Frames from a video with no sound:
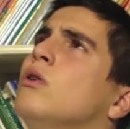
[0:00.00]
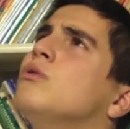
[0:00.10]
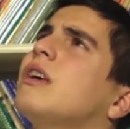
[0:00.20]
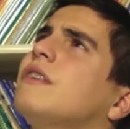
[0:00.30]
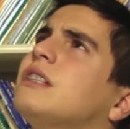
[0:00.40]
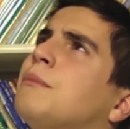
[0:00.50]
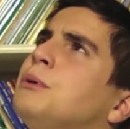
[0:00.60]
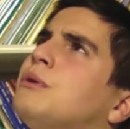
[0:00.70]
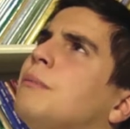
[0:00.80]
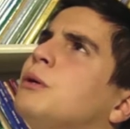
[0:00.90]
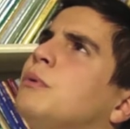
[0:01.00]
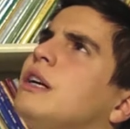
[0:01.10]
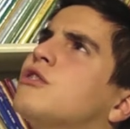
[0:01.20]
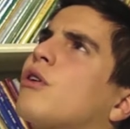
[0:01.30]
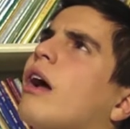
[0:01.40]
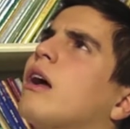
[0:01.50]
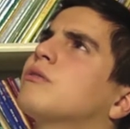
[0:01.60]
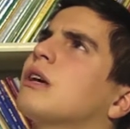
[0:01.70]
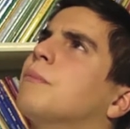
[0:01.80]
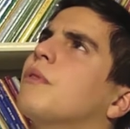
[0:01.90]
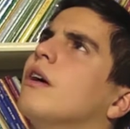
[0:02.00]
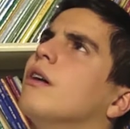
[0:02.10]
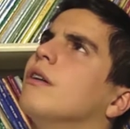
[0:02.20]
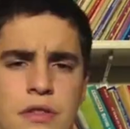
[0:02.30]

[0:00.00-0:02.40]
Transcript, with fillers: who's having WWE tryouts up there.